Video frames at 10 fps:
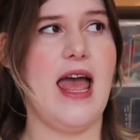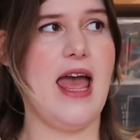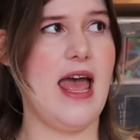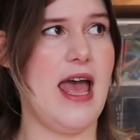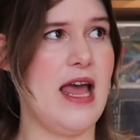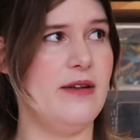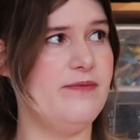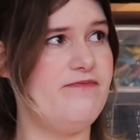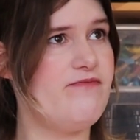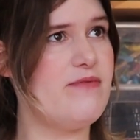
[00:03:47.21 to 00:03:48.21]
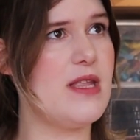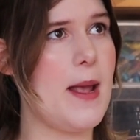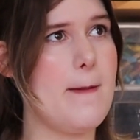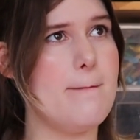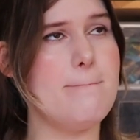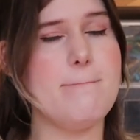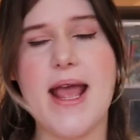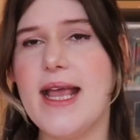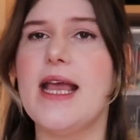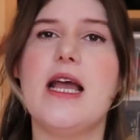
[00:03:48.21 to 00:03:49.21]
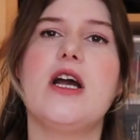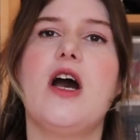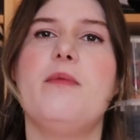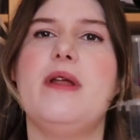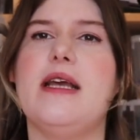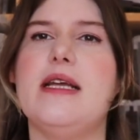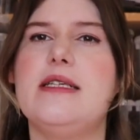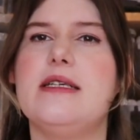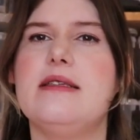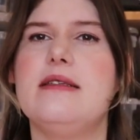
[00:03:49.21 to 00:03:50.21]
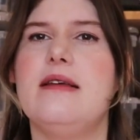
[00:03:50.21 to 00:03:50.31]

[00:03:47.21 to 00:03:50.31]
and making a combination